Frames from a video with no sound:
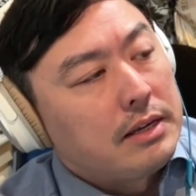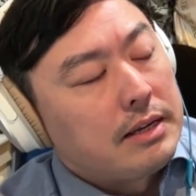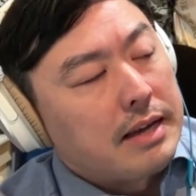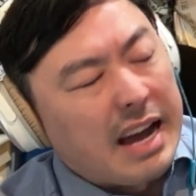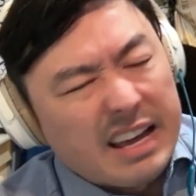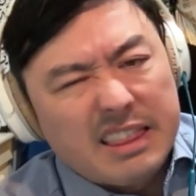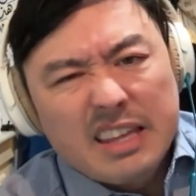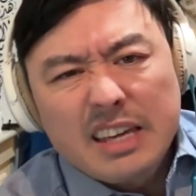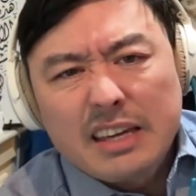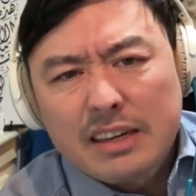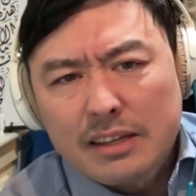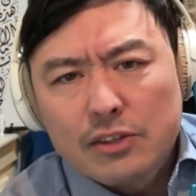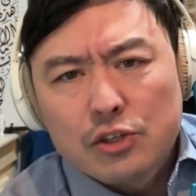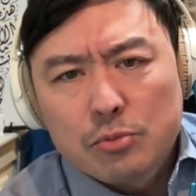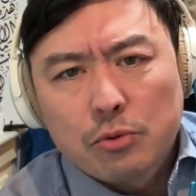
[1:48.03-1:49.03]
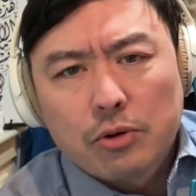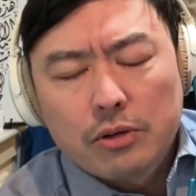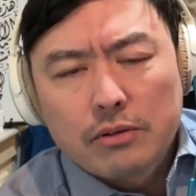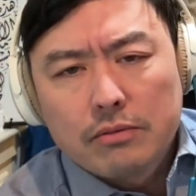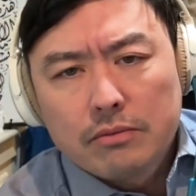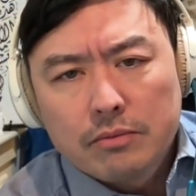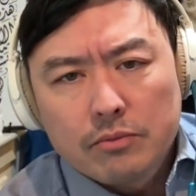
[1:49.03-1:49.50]
I think, in the sport,
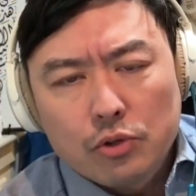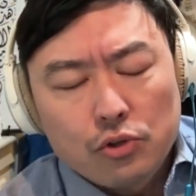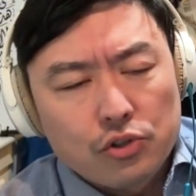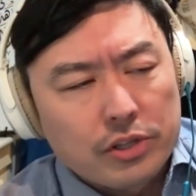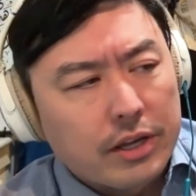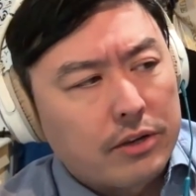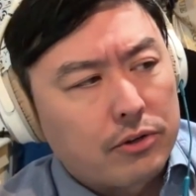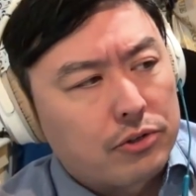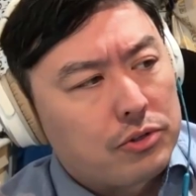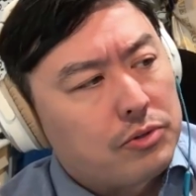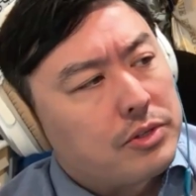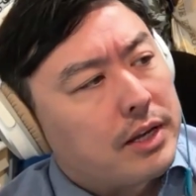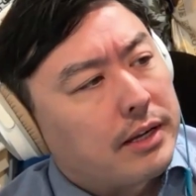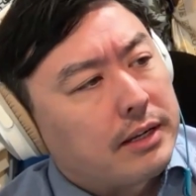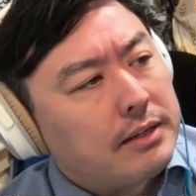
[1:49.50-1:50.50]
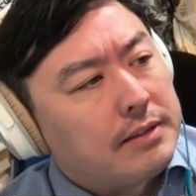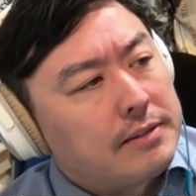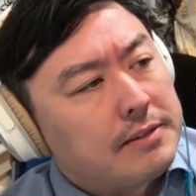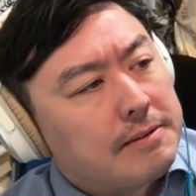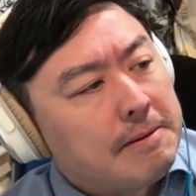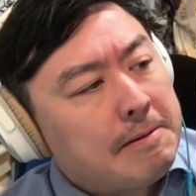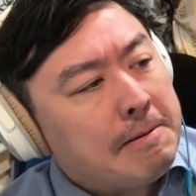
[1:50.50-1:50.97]
usually under 2
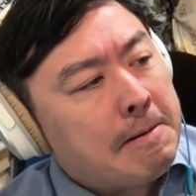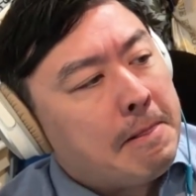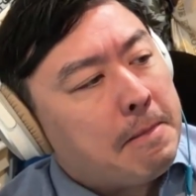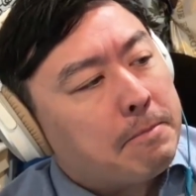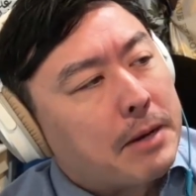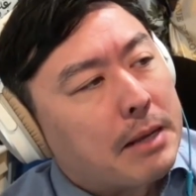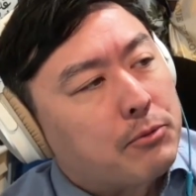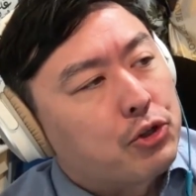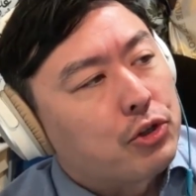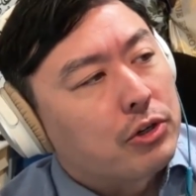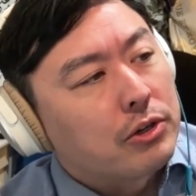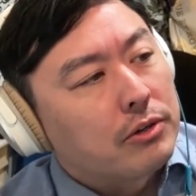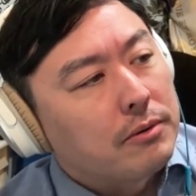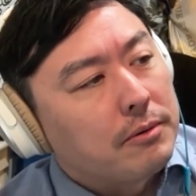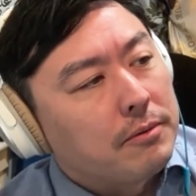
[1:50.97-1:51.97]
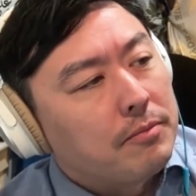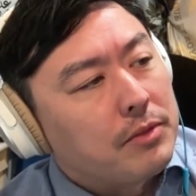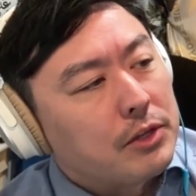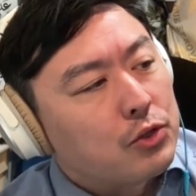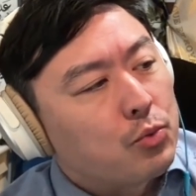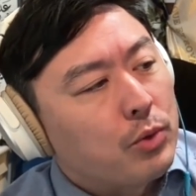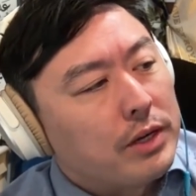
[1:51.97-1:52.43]
seconds. But I'm sure
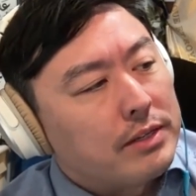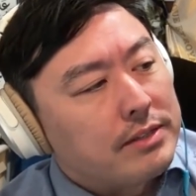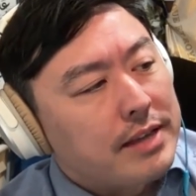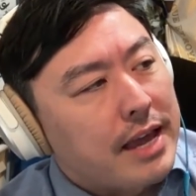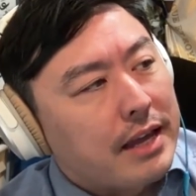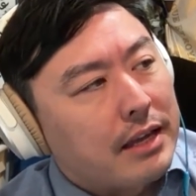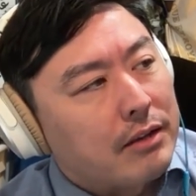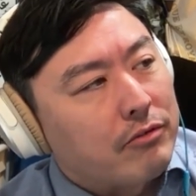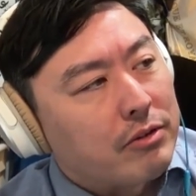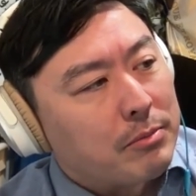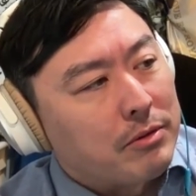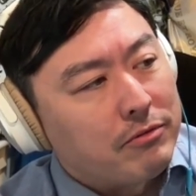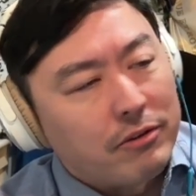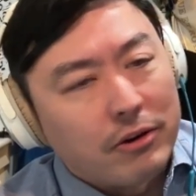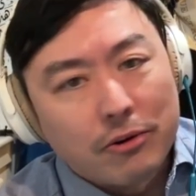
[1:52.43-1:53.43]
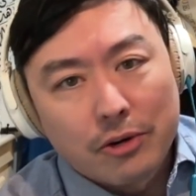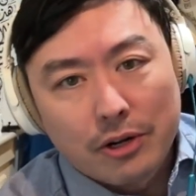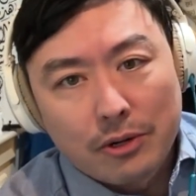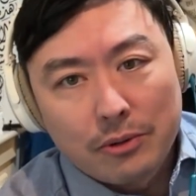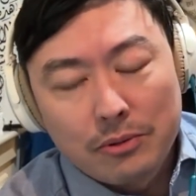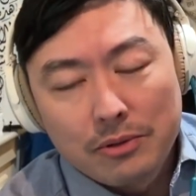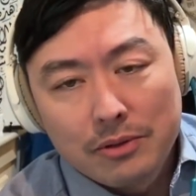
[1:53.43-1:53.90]
this was taken from a
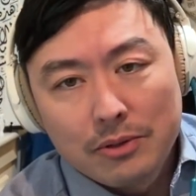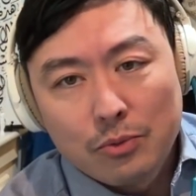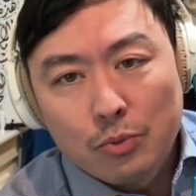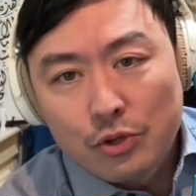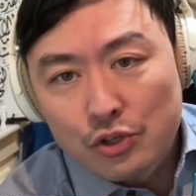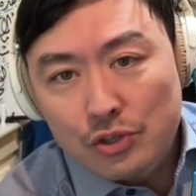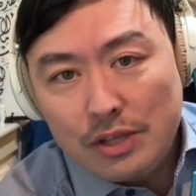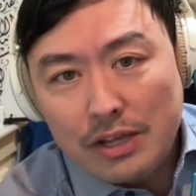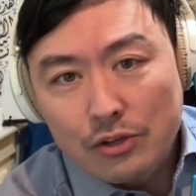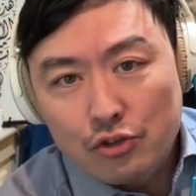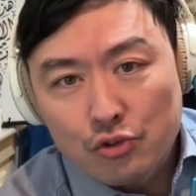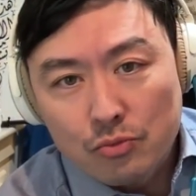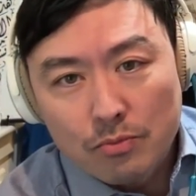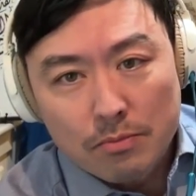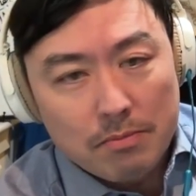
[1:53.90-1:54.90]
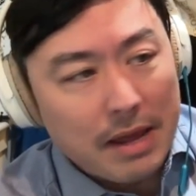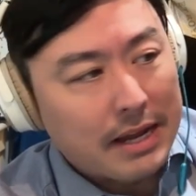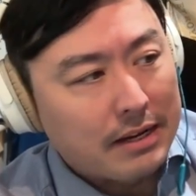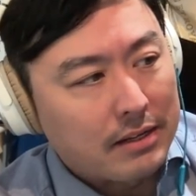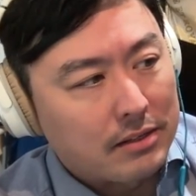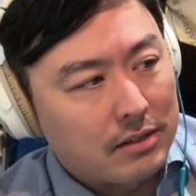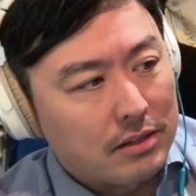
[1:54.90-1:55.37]
photo, which then made
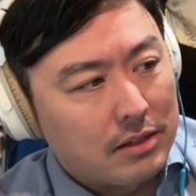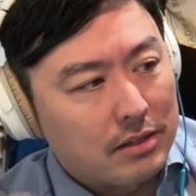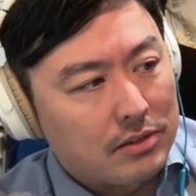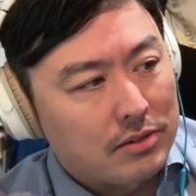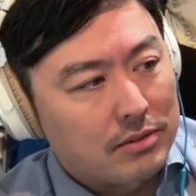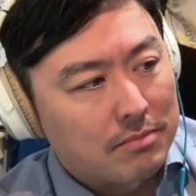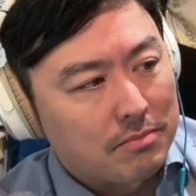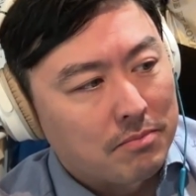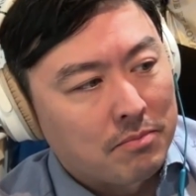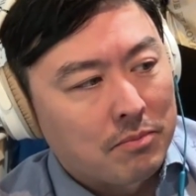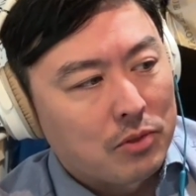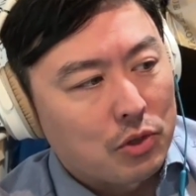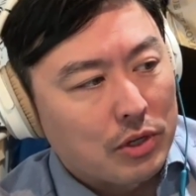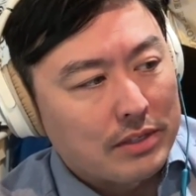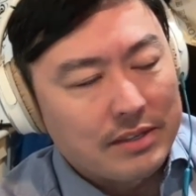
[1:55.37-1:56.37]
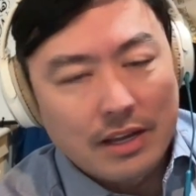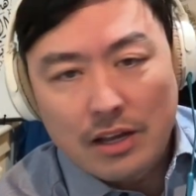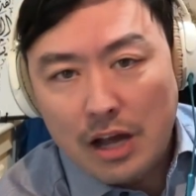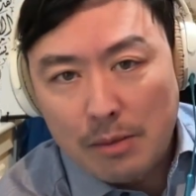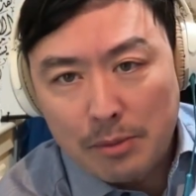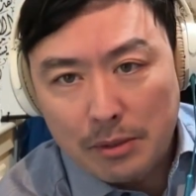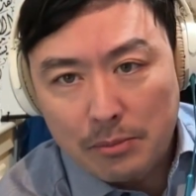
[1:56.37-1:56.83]
into this, you could say,
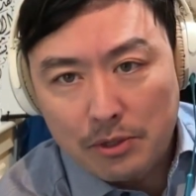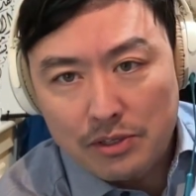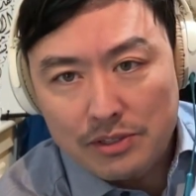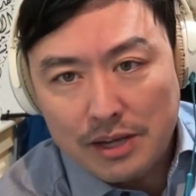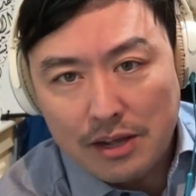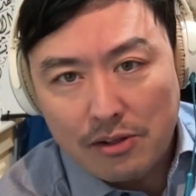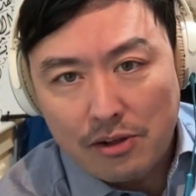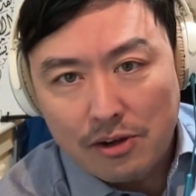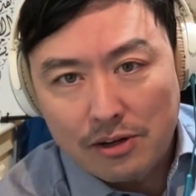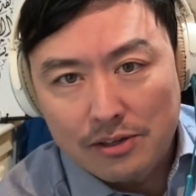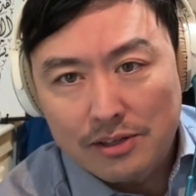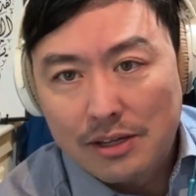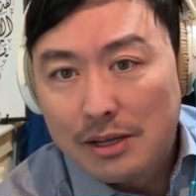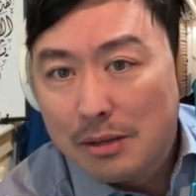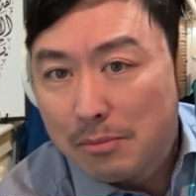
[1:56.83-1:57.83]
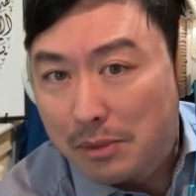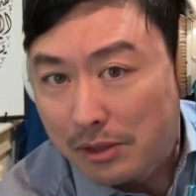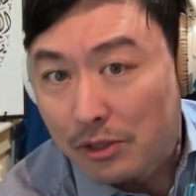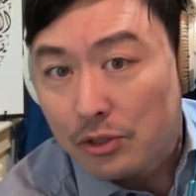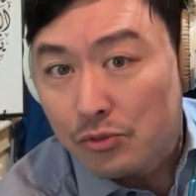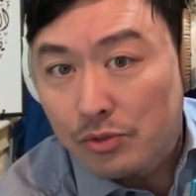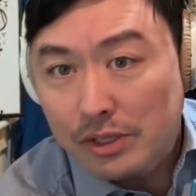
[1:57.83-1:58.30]
comic book style art, but
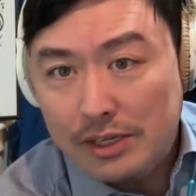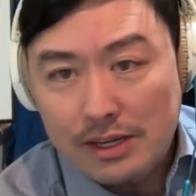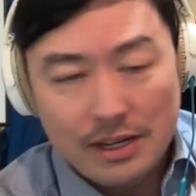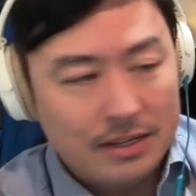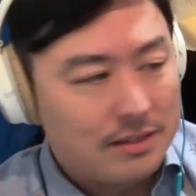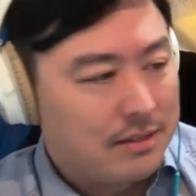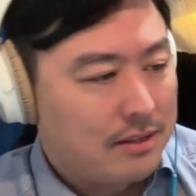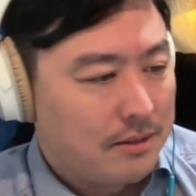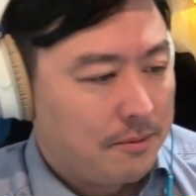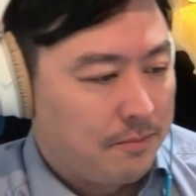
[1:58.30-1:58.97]
looks really nice.